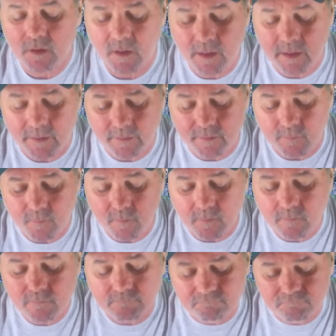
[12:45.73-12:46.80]
And
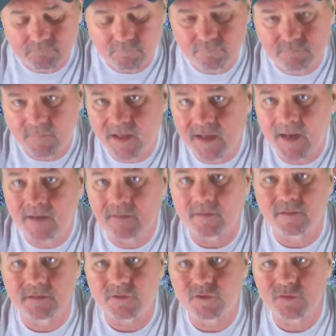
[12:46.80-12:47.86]
get out
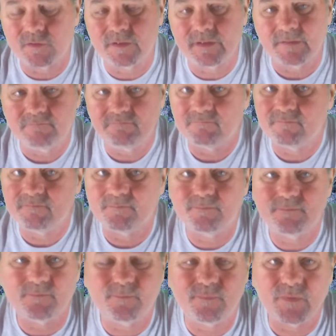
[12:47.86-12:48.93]
and enjoy
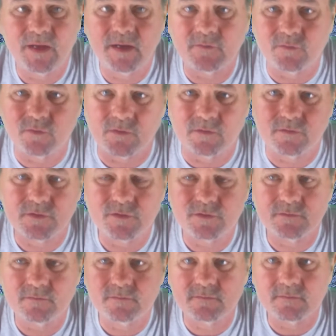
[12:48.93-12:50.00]
the outdoors
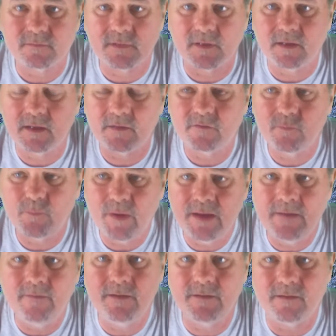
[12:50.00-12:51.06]
and
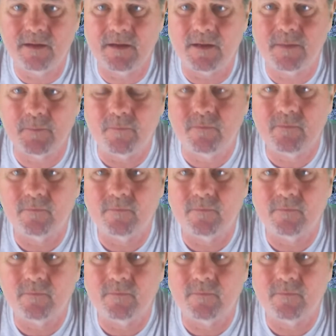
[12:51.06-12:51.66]
spend the time,